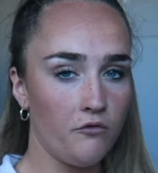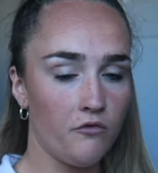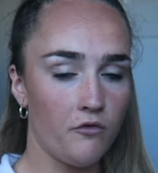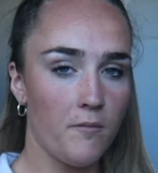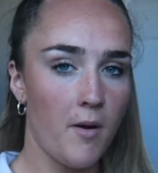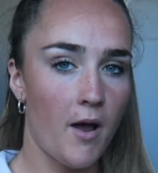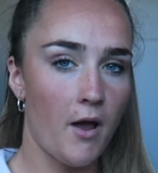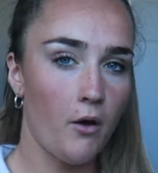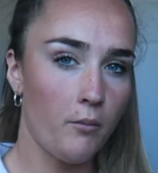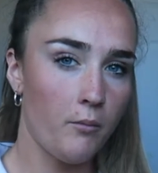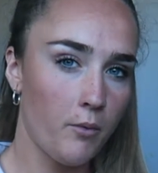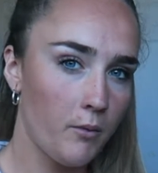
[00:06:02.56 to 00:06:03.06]
for
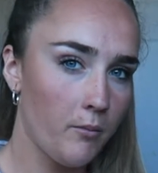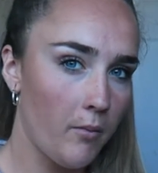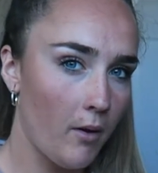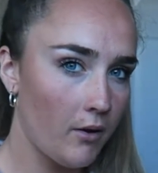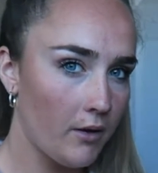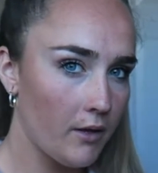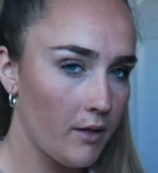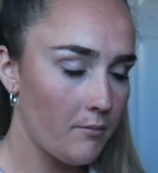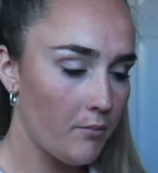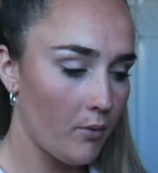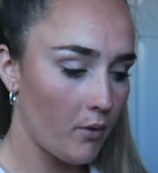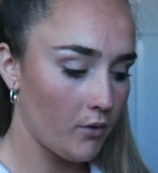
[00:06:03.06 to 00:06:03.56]
my upper
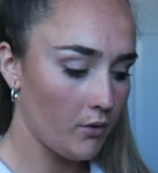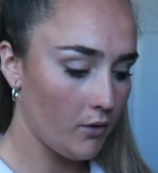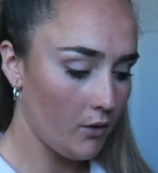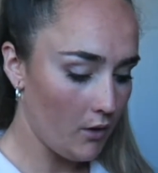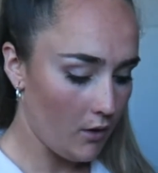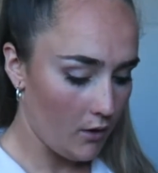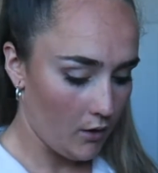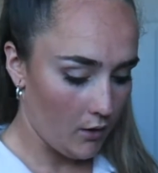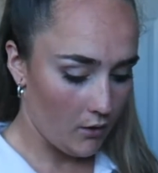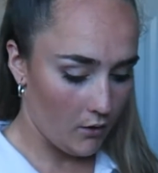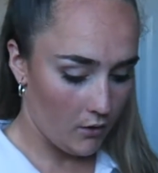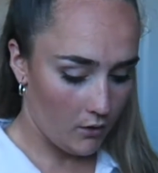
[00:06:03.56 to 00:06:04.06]
body, but
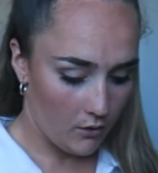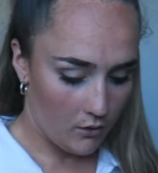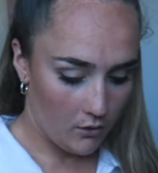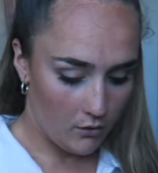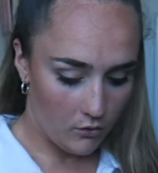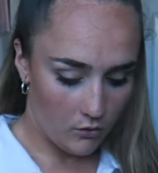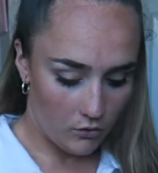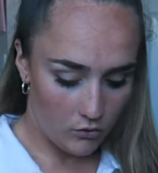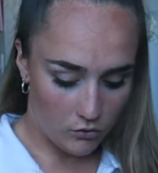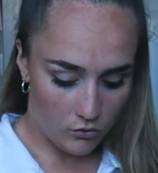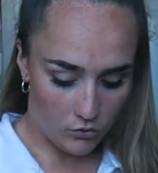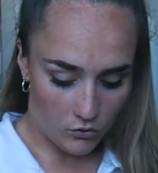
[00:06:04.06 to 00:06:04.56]

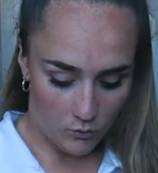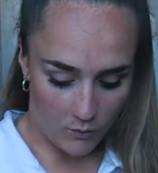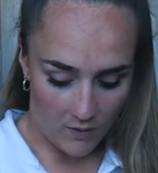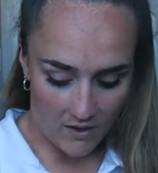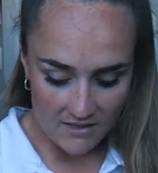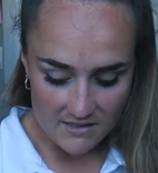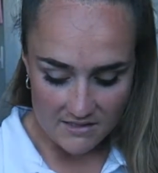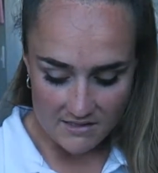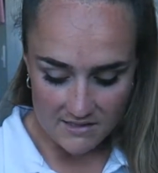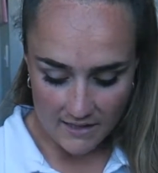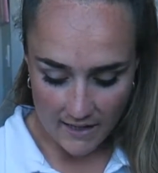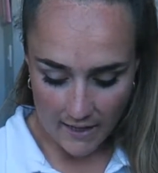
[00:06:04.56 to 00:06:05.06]
the
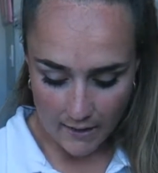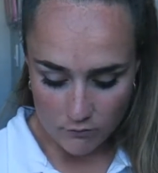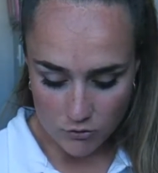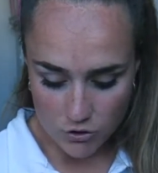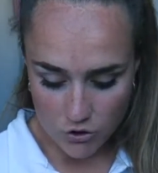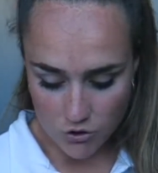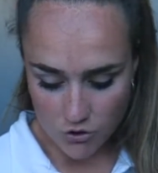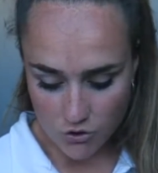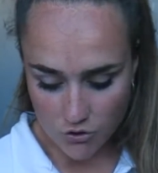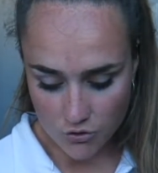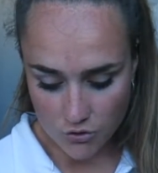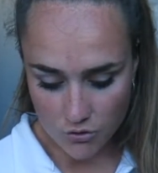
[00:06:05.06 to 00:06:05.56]
weights that I was
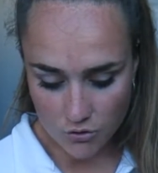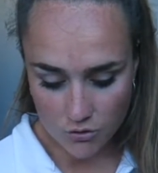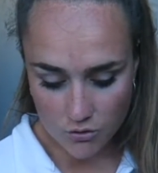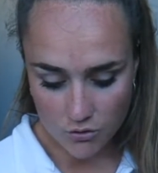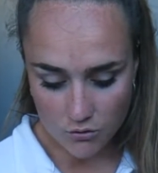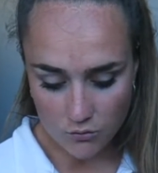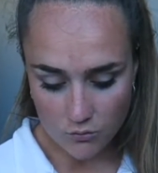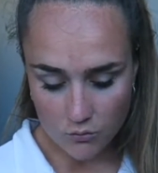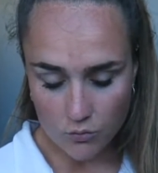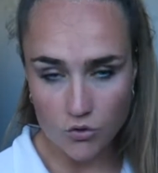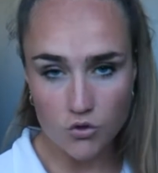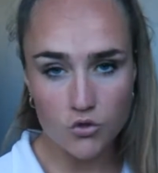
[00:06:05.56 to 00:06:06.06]
using
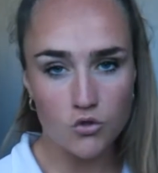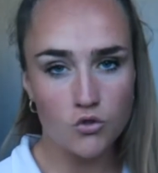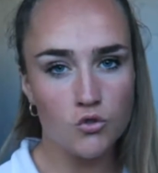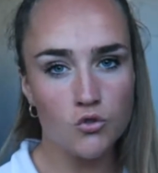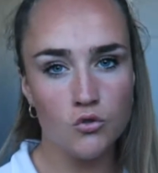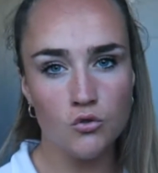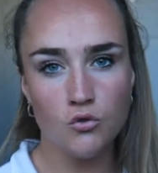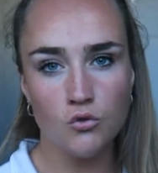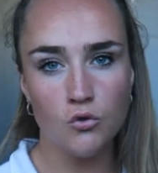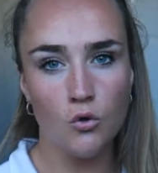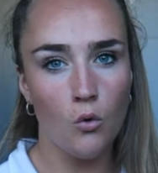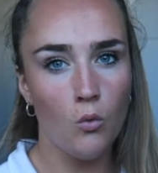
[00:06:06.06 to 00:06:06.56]
was
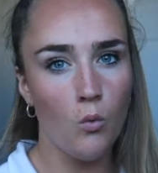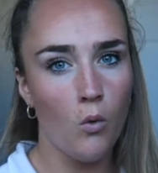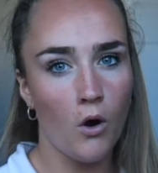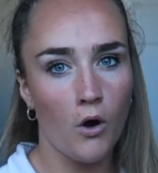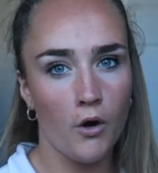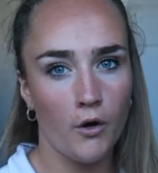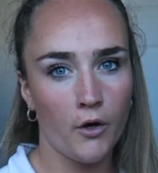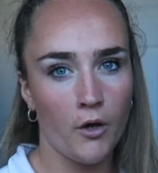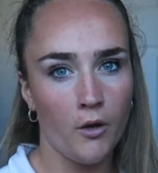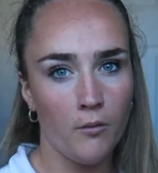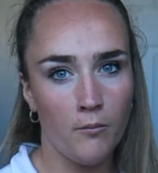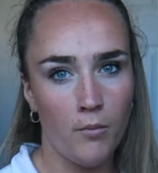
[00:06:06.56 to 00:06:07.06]
nowhere
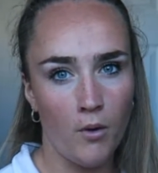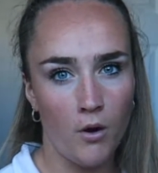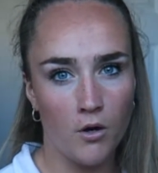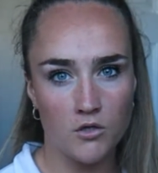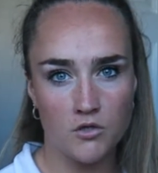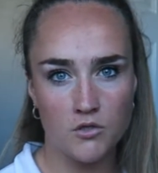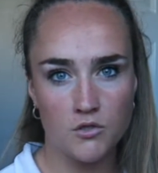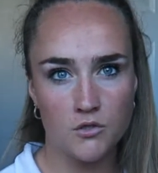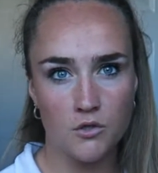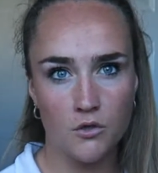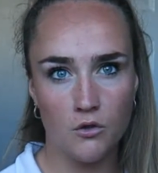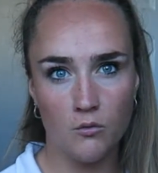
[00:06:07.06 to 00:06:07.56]
in
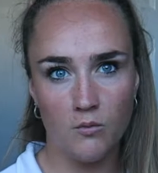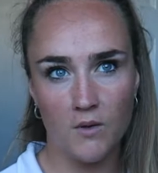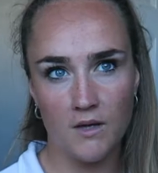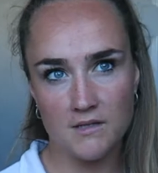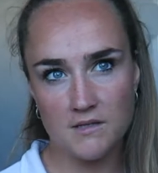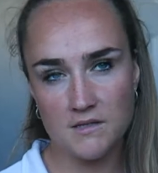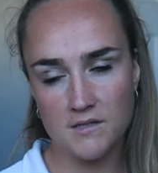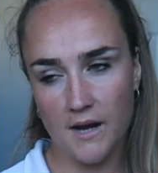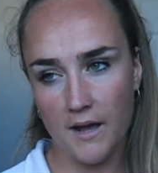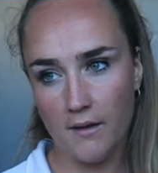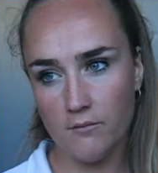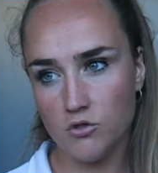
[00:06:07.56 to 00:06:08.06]
comparison to the
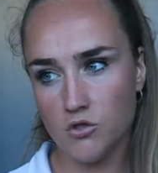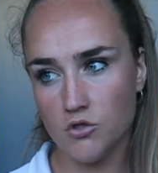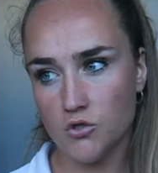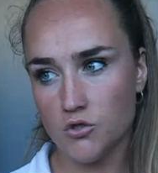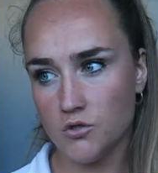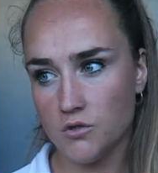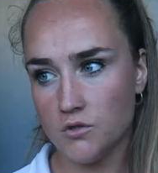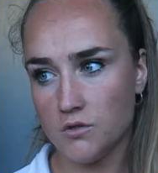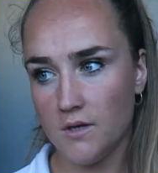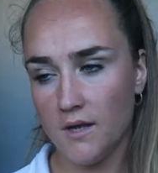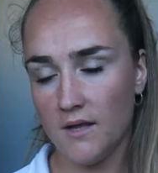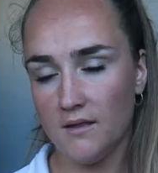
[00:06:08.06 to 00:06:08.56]
weights that I was
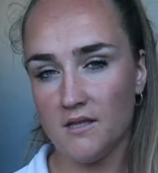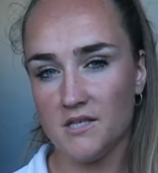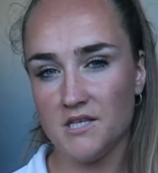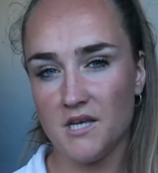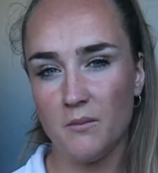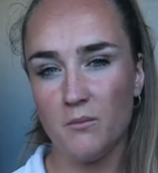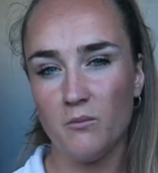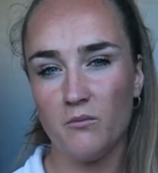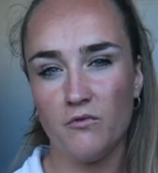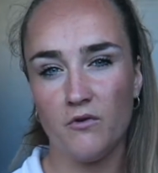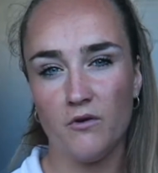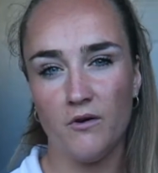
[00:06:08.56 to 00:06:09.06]
using in the
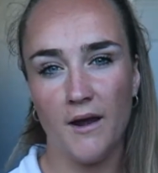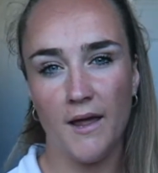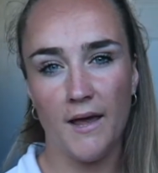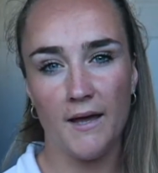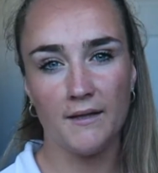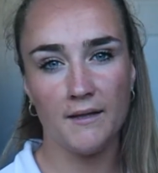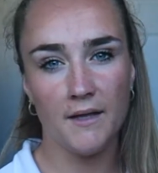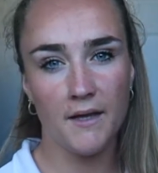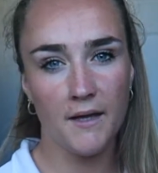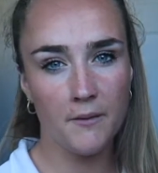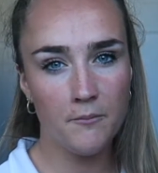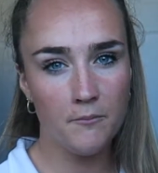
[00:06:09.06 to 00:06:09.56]
gym for
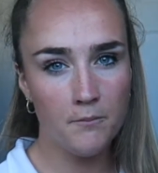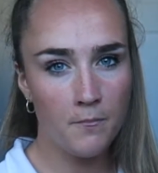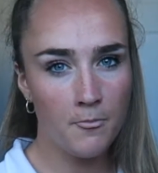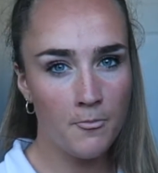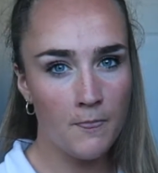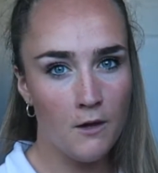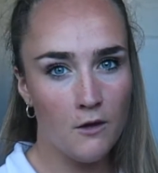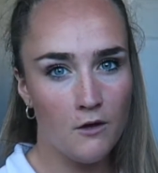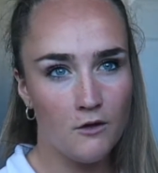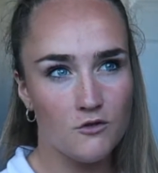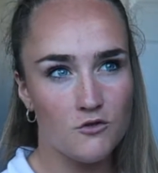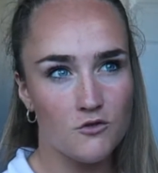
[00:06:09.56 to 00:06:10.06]
leg day.
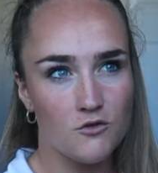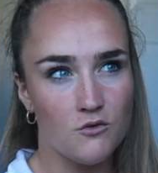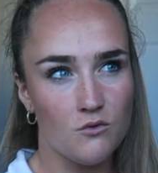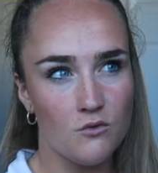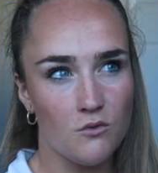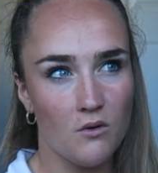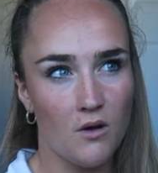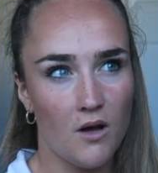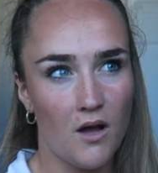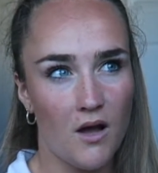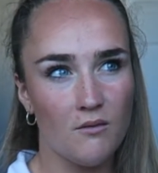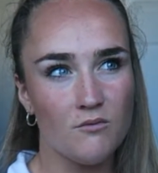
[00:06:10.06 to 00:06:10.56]

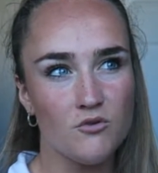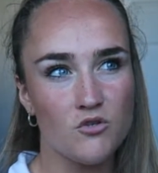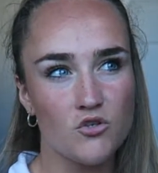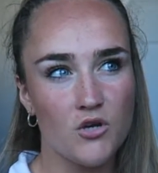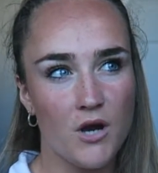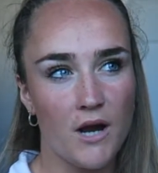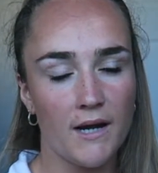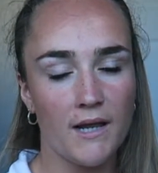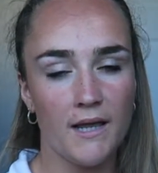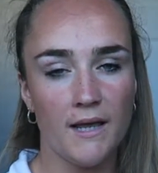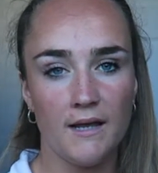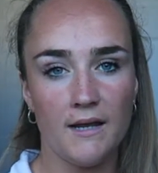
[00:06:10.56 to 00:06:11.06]
So I was
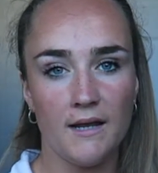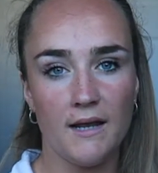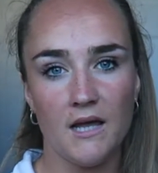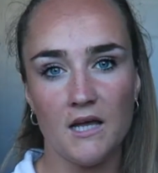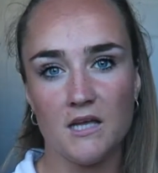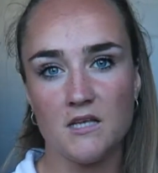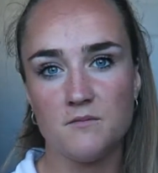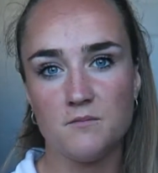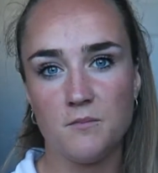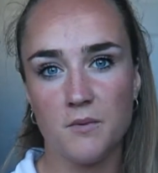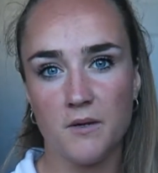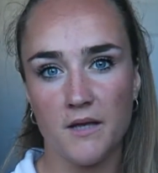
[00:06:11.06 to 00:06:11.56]
trying to hit
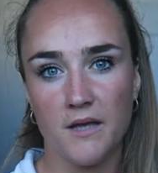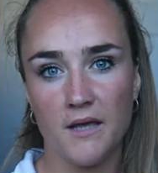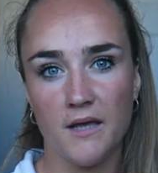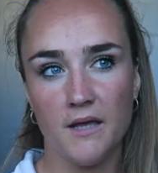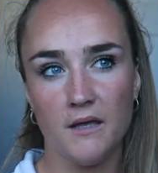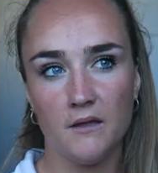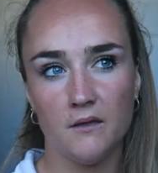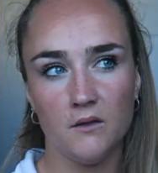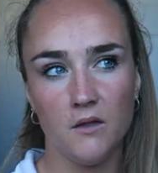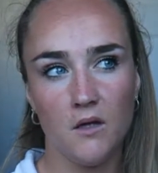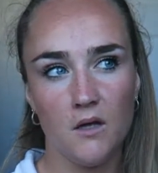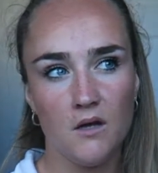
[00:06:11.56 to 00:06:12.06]
legs, but
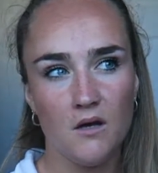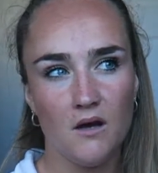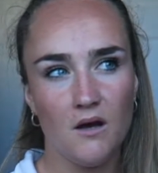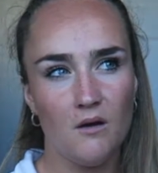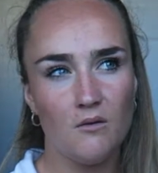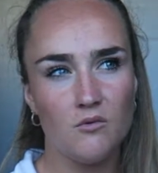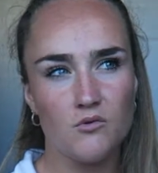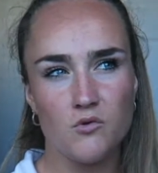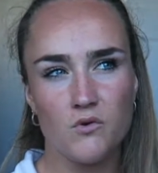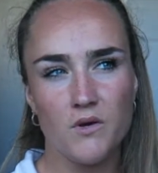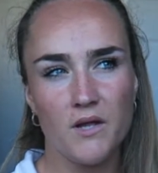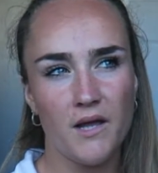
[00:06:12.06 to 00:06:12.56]
again, I
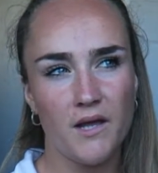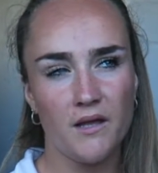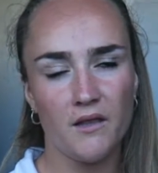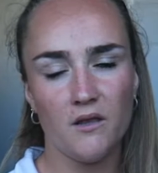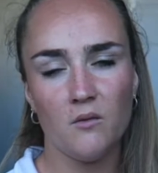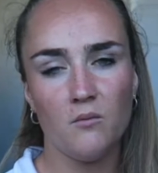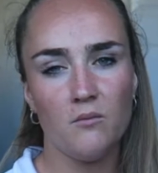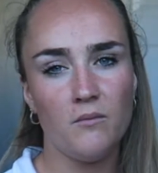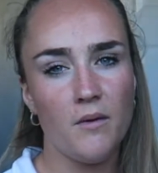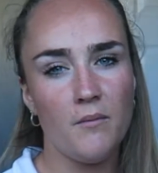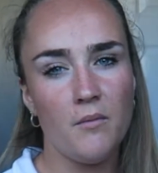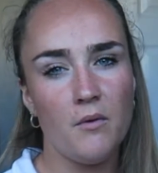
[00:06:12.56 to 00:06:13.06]
was only hitting
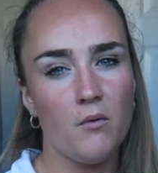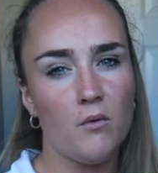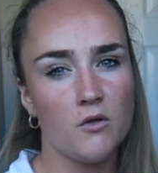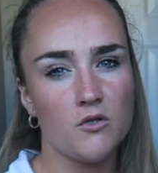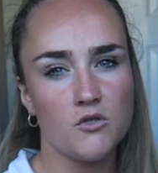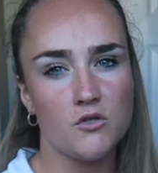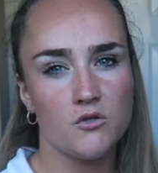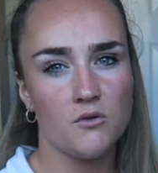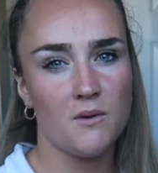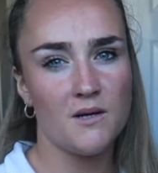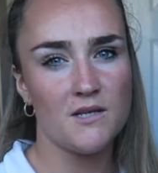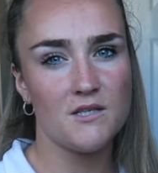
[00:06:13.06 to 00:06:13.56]
them maybe
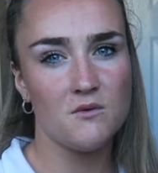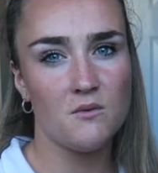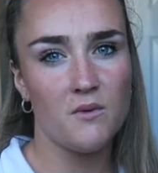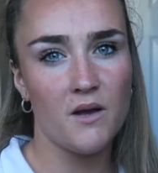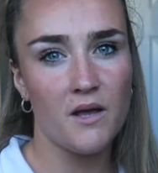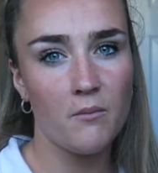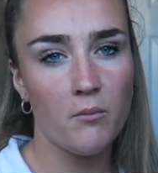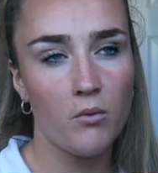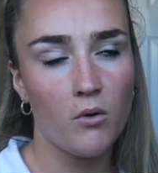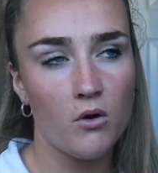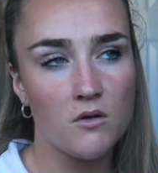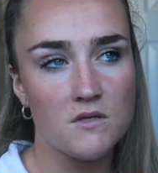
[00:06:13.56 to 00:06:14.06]
once or twice a
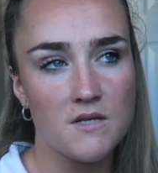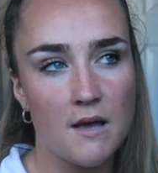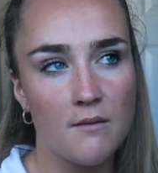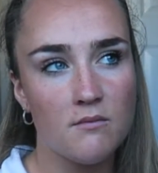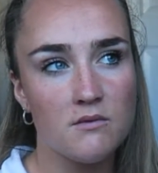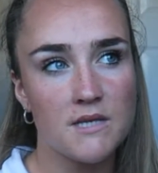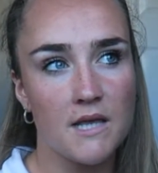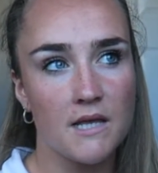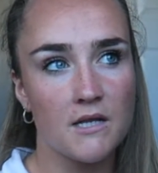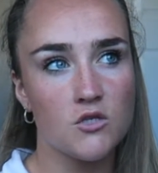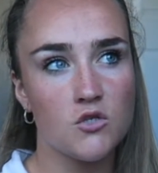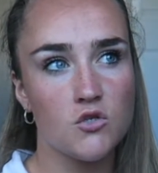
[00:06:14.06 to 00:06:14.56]
week, because I
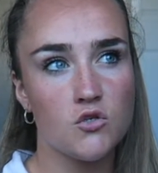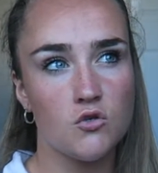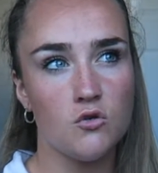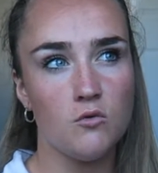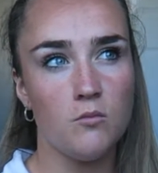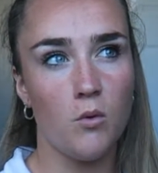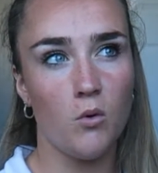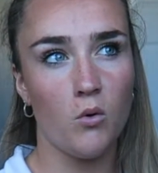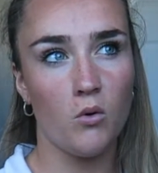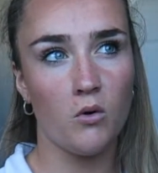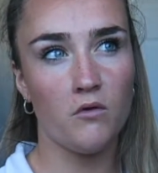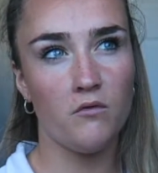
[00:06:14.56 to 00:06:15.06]
was getting so
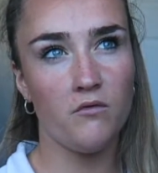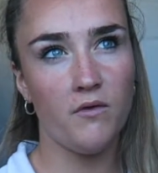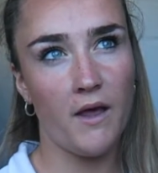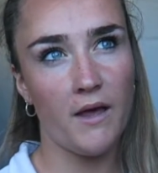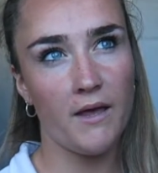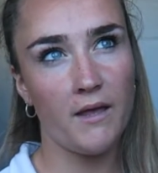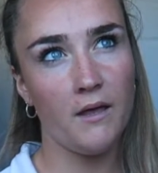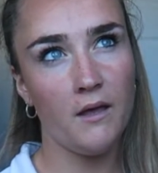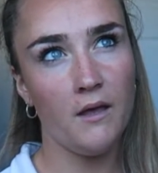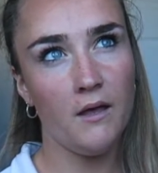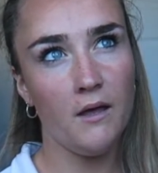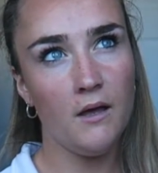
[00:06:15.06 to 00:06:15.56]
bored of
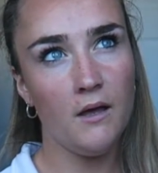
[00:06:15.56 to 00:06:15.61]
like